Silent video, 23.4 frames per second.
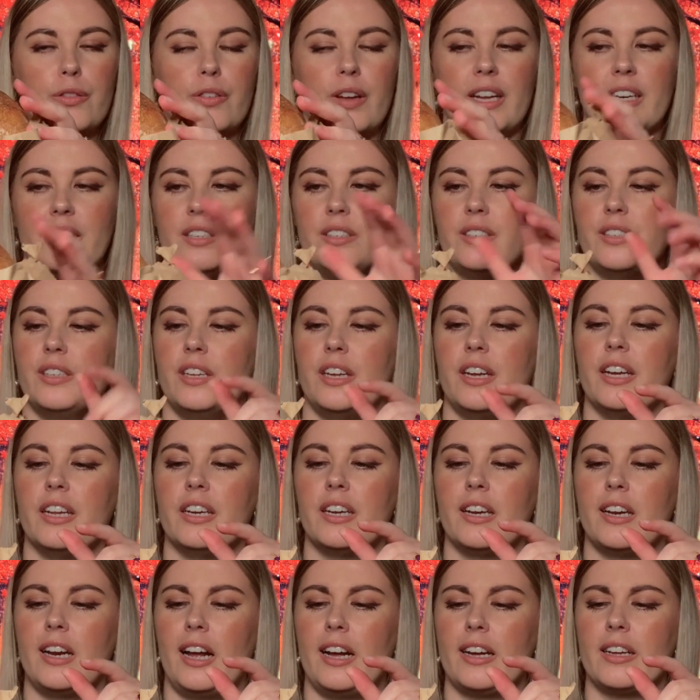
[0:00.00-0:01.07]
and he
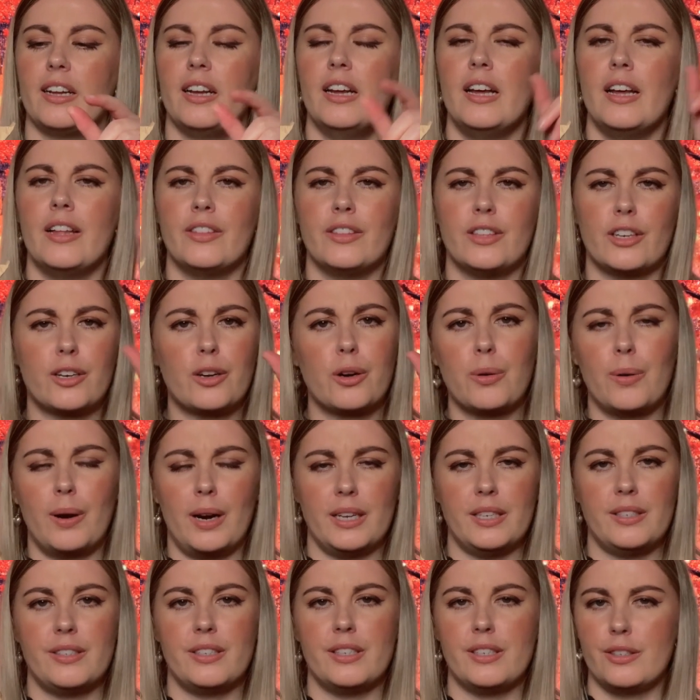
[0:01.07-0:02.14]
said like the
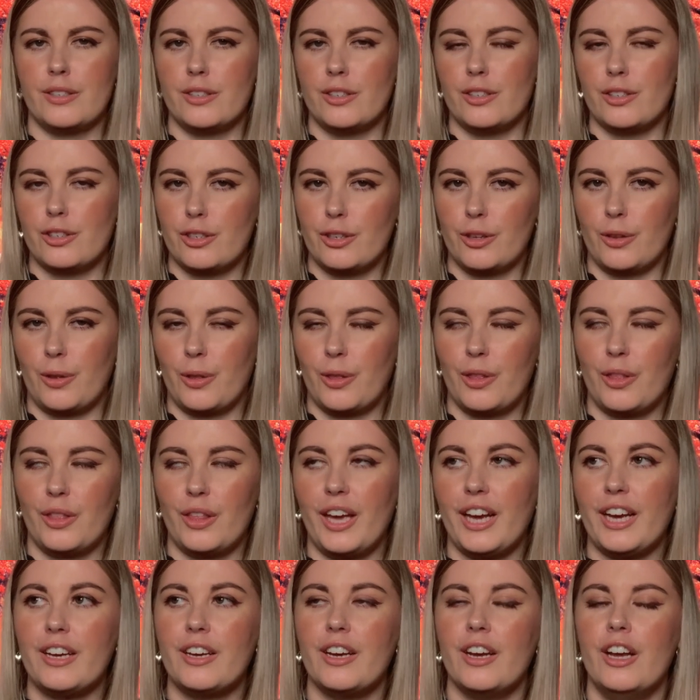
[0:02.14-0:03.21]
crust isn't too
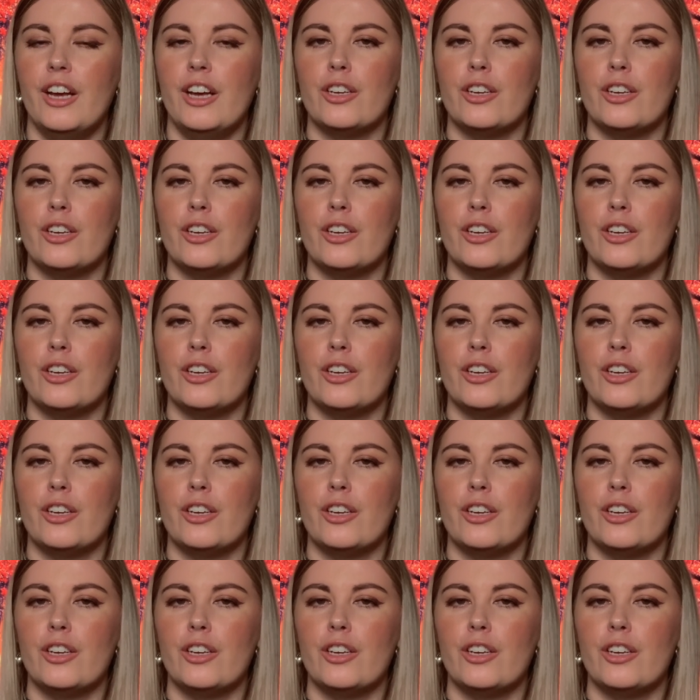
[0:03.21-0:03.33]
thick,